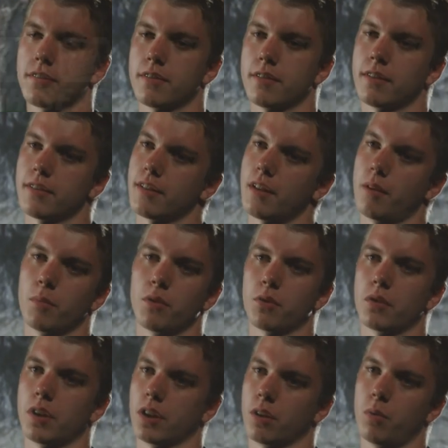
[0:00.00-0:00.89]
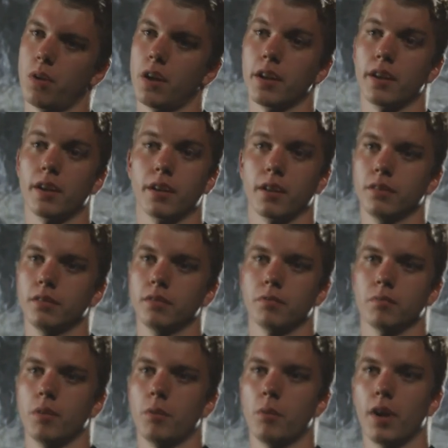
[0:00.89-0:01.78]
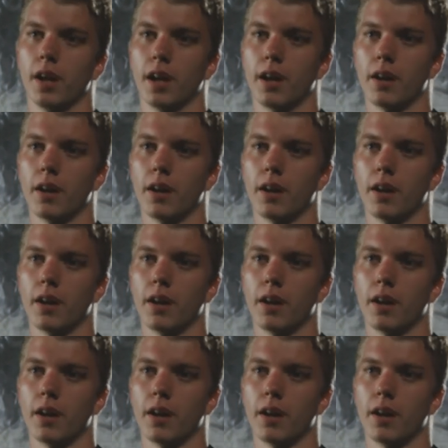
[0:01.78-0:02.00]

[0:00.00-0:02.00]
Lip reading: since I was like quite young, really,